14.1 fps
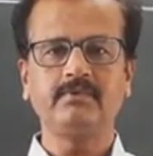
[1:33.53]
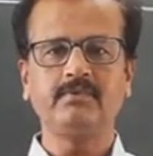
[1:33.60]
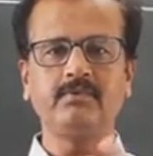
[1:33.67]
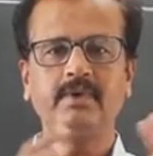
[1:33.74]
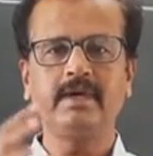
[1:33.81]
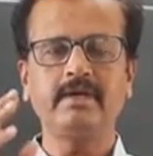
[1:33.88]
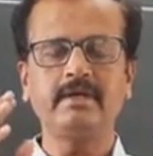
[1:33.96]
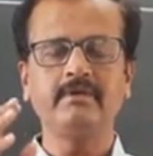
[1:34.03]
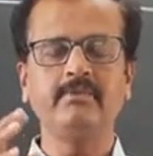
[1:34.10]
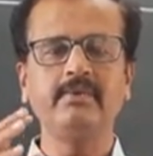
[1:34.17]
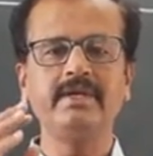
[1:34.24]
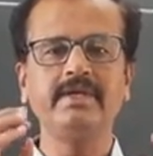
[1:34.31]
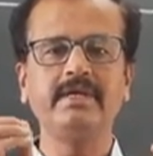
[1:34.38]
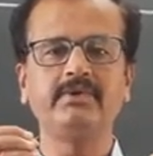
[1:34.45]
where
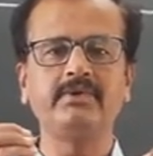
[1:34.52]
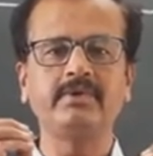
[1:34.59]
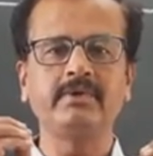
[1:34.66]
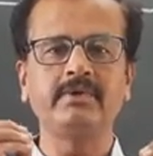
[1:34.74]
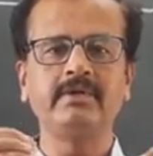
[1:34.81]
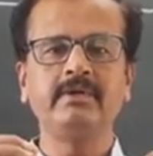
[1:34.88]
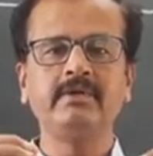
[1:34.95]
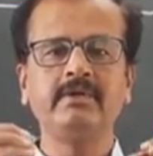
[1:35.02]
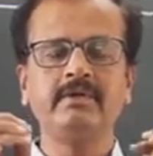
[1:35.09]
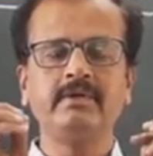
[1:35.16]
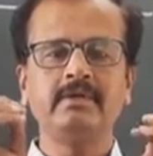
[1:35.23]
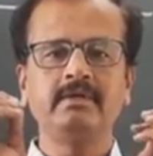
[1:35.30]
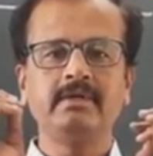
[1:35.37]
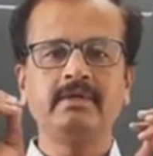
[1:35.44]
we need to
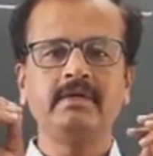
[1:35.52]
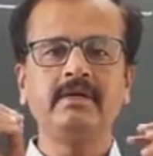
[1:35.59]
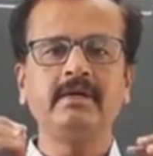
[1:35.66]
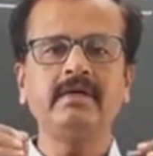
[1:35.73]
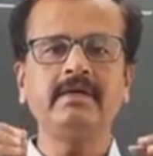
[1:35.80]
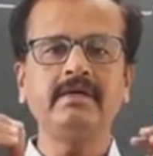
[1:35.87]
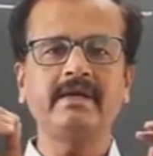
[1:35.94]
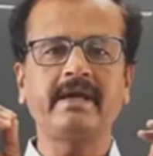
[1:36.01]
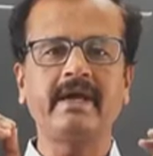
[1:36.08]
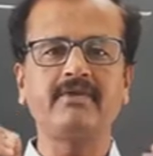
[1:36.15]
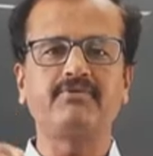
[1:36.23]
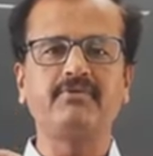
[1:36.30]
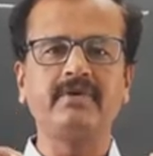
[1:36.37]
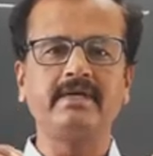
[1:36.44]
learn
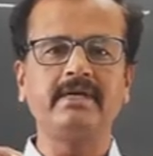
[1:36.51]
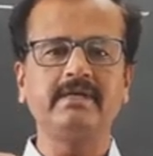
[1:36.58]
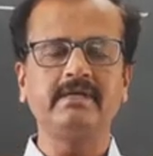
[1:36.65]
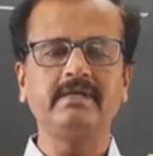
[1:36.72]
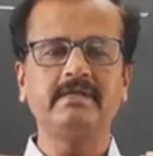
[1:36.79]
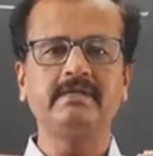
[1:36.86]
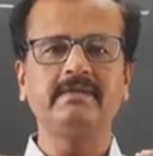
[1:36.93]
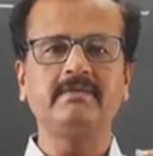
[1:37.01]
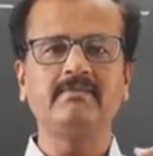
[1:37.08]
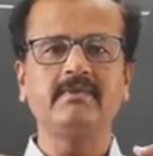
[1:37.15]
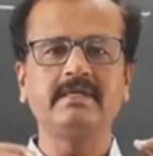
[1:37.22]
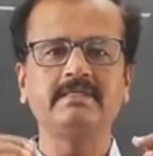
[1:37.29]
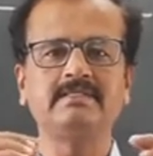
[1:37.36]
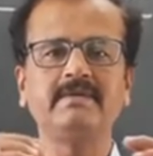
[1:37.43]
carefully
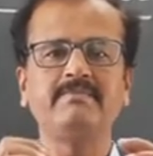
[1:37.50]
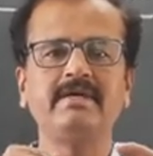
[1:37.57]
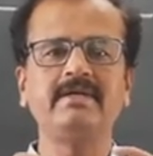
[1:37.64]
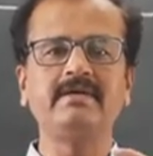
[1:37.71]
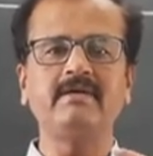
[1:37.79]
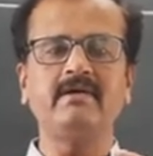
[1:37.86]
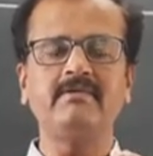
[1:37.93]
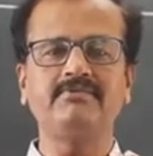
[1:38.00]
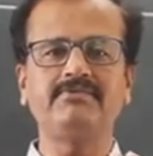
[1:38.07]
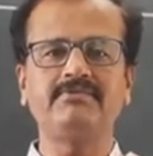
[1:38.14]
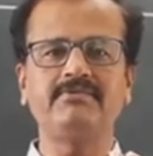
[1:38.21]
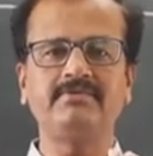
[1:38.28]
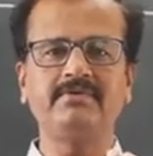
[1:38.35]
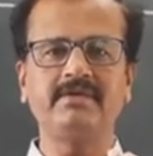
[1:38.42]
what is the meaning
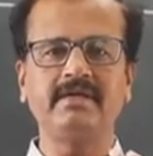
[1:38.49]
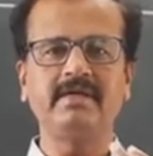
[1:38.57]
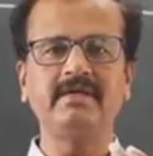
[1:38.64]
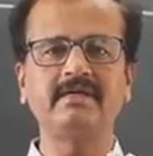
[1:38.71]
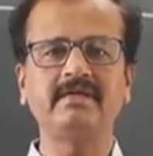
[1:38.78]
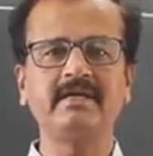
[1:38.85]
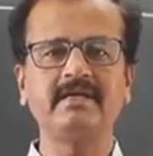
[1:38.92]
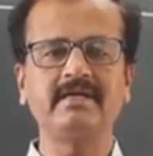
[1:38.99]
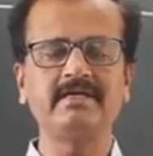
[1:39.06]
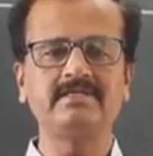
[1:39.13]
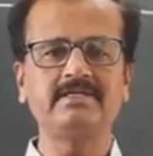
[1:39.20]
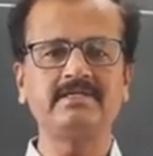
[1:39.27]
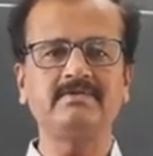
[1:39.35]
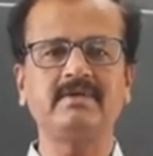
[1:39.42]
of internal
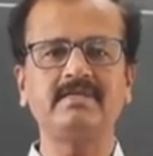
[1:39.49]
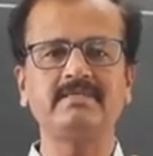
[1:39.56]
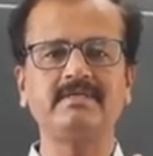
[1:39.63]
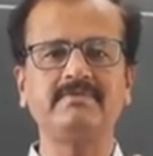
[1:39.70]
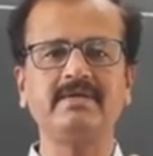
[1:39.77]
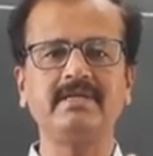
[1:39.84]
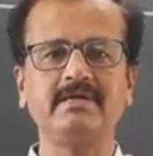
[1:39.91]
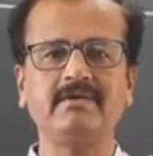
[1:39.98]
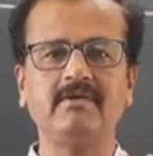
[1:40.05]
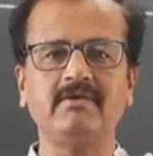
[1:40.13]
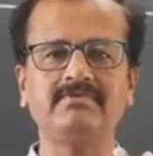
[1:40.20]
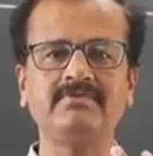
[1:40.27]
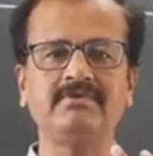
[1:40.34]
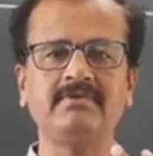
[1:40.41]
energy, what is the meaning
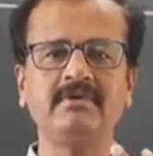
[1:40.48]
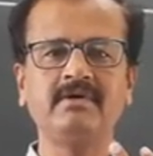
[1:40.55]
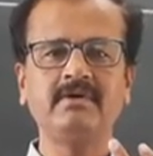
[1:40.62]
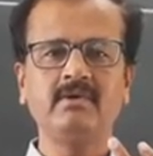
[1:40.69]
of